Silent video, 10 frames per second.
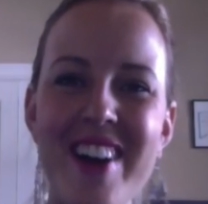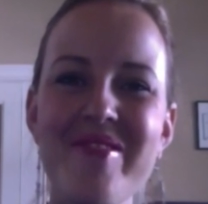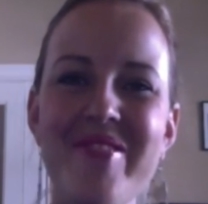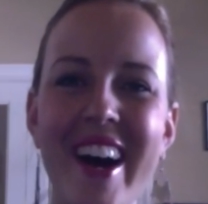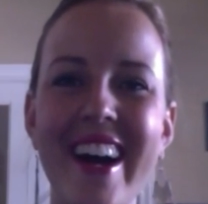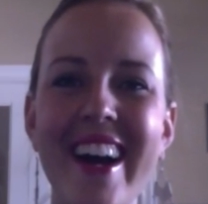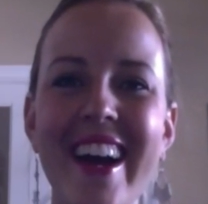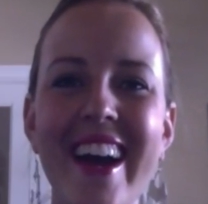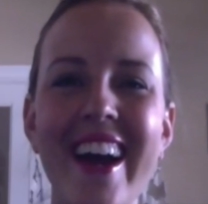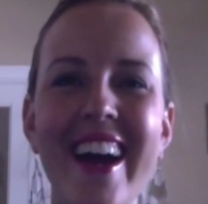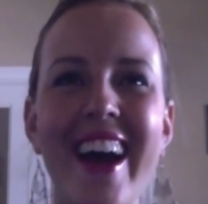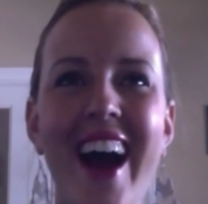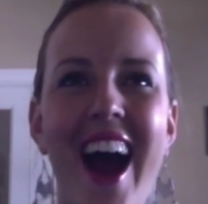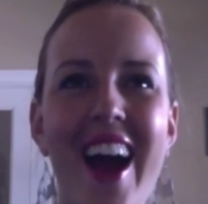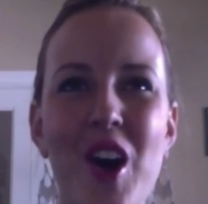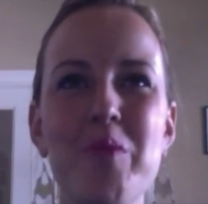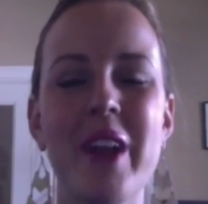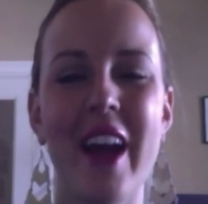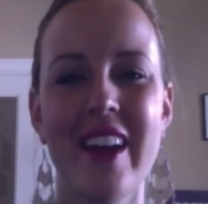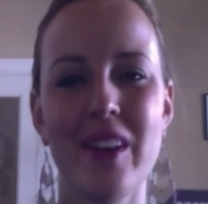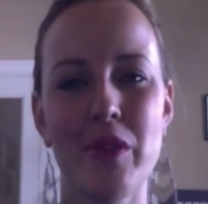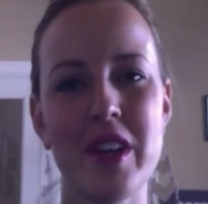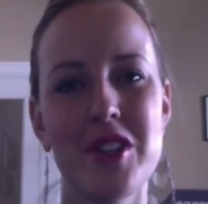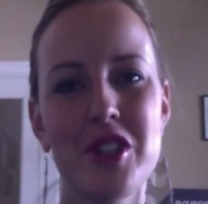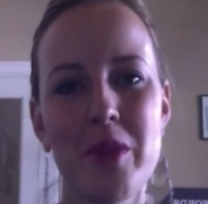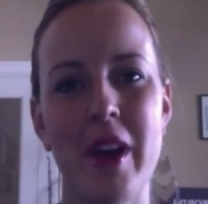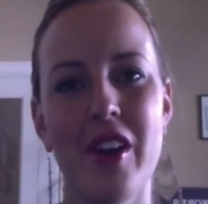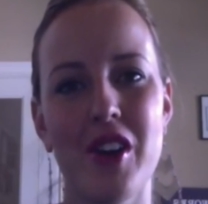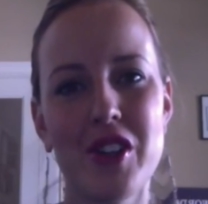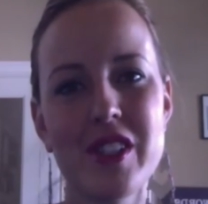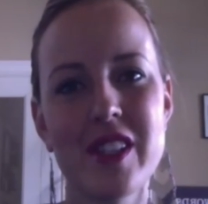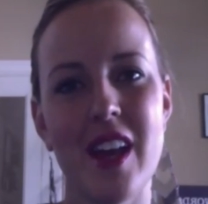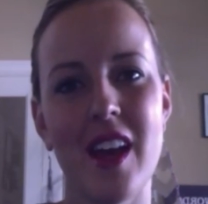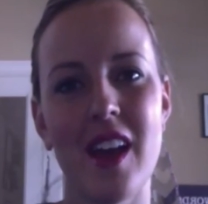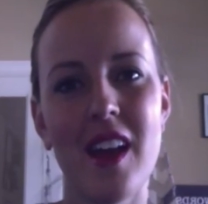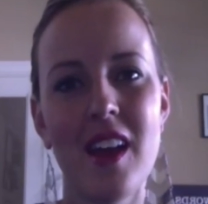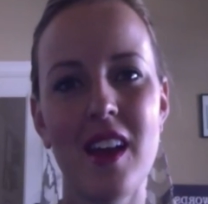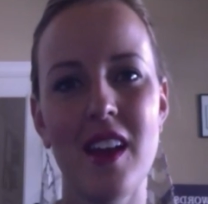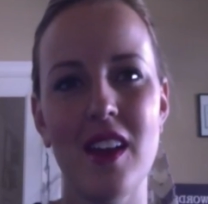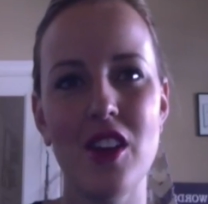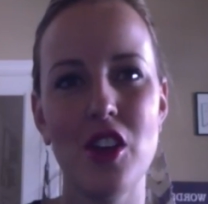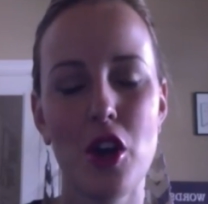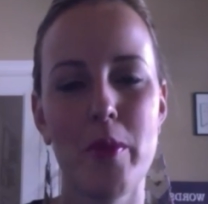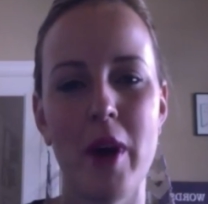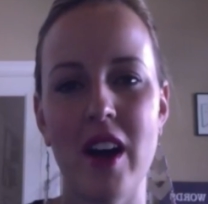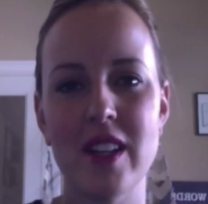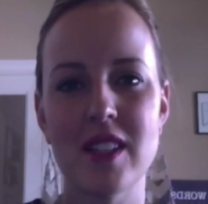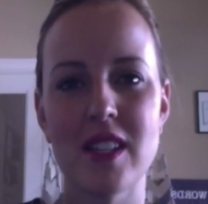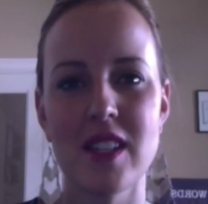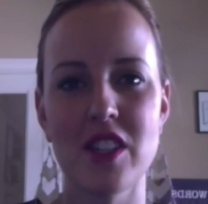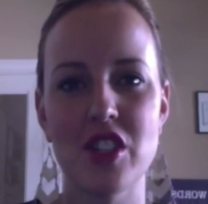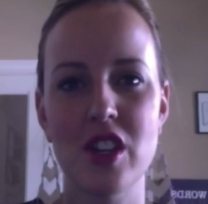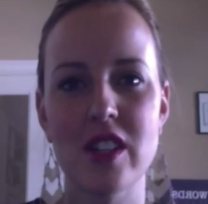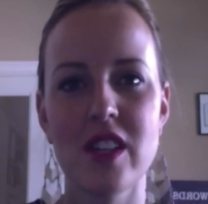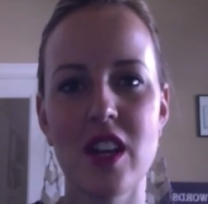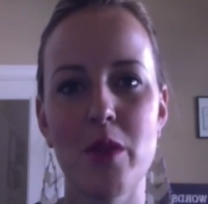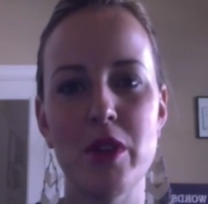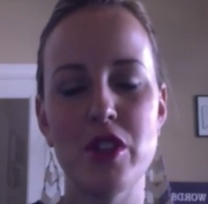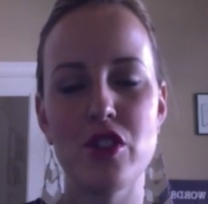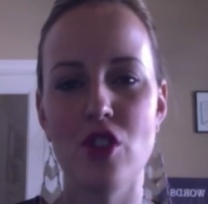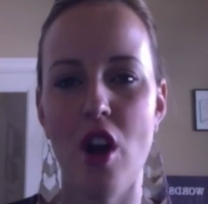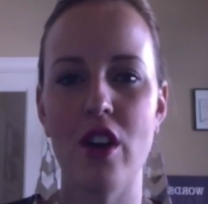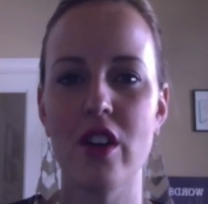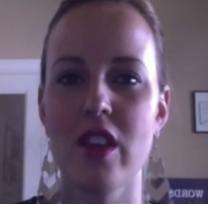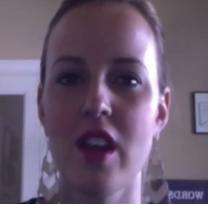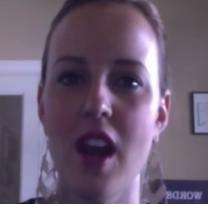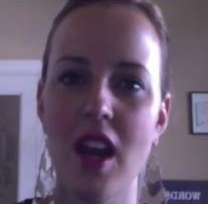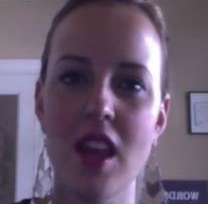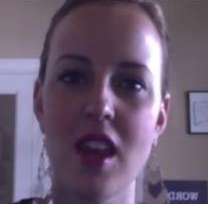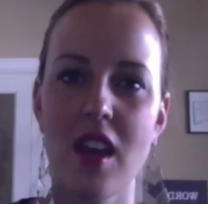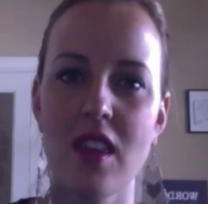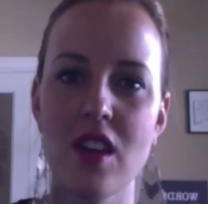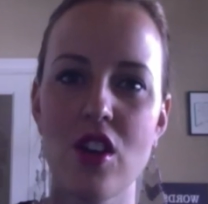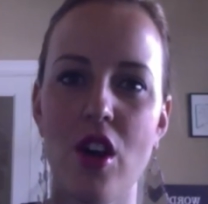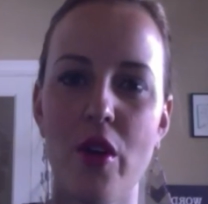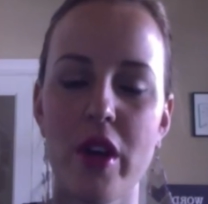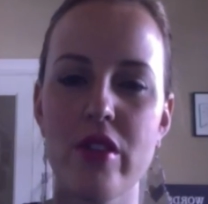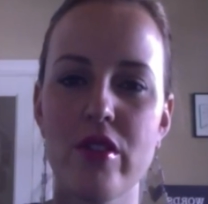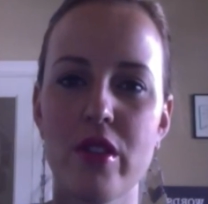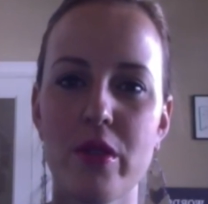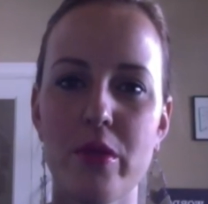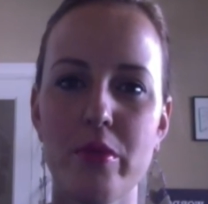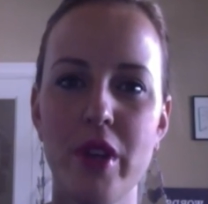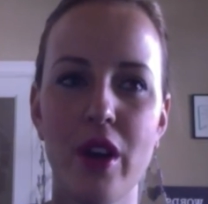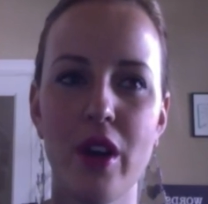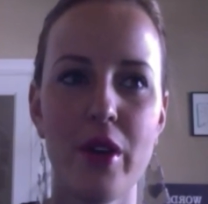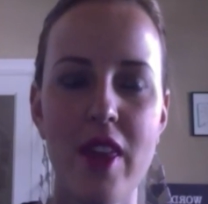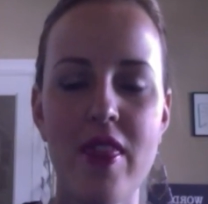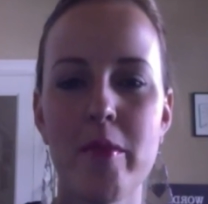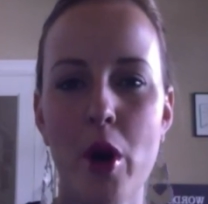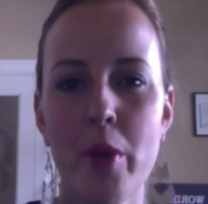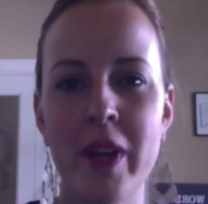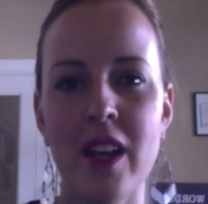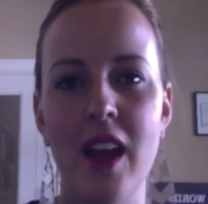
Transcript: But I hope that I can reassure my girls that your bond as a sister is going to be stronger than anything that you're going through, you know, in the moment,